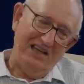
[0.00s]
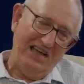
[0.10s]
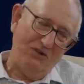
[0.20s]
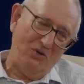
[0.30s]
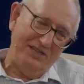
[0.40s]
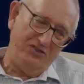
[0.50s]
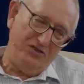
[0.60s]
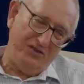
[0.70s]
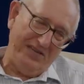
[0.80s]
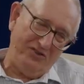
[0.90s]
And once
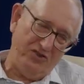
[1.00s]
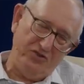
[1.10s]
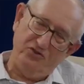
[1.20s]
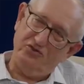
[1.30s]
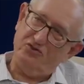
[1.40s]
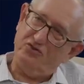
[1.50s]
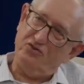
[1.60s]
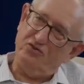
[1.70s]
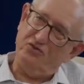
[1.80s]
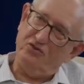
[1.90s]
you get used
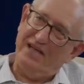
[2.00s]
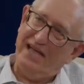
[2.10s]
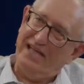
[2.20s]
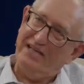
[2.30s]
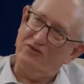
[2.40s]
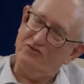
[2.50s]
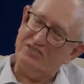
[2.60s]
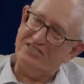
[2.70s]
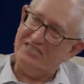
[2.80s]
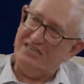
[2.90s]
to a
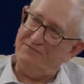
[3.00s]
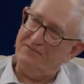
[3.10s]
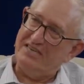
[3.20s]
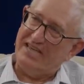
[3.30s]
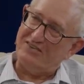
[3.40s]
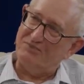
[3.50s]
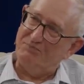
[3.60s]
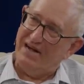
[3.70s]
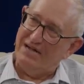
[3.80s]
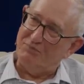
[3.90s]
received text
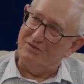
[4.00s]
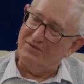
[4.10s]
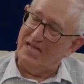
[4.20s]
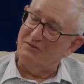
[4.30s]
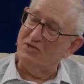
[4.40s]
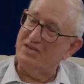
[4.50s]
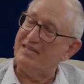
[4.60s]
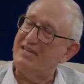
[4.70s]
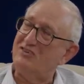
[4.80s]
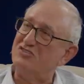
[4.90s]
Bible, now I'm not a
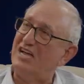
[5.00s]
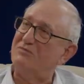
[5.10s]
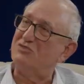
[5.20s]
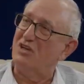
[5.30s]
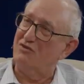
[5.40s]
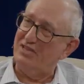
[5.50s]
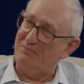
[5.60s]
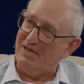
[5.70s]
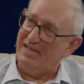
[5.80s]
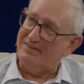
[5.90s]
King James
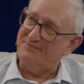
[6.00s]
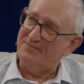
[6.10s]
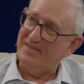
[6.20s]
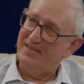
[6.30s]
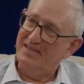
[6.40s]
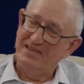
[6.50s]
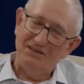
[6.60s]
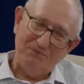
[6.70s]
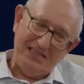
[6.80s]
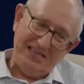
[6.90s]
only man,
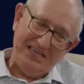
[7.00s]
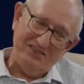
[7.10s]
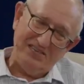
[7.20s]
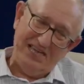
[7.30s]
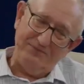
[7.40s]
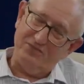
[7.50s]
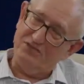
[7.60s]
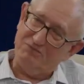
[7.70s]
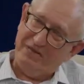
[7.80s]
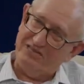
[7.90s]
but the King James
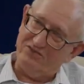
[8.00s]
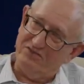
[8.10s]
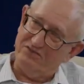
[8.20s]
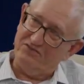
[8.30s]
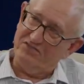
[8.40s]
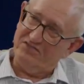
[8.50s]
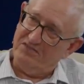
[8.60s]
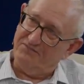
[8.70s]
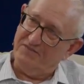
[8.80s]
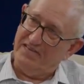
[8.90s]
is based on the
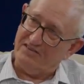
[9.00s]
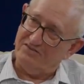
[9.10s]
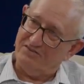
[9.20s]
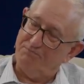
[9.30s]
received text,